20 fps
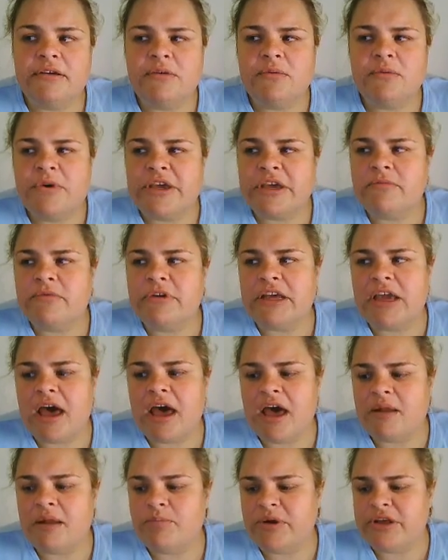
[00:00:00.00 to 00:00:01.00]
not working really
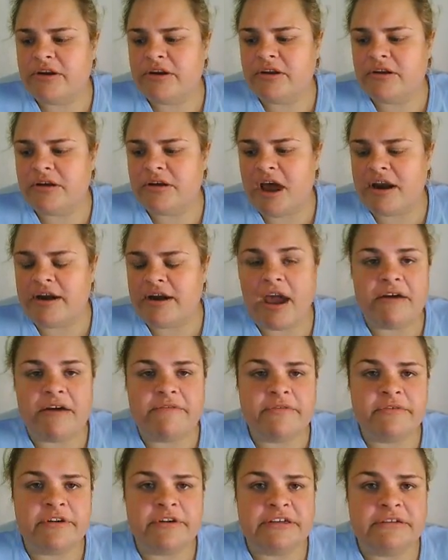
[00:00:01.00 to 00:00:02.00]
hard, but
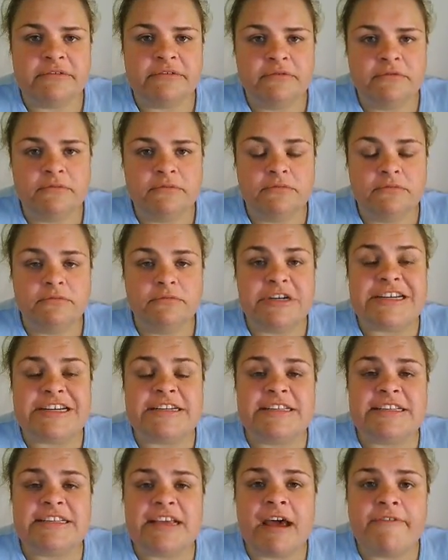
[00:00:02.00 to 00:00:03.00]
uncovering,
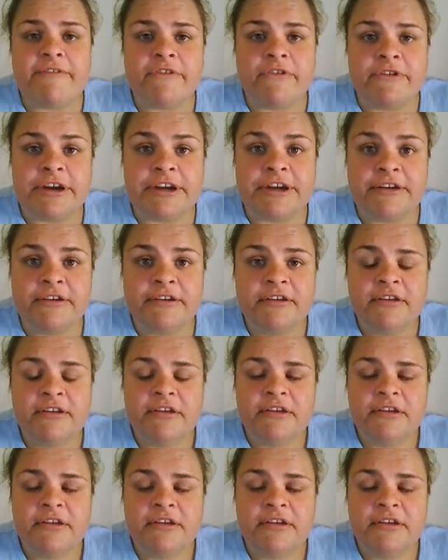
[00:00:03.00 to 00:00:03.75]
rediscovering.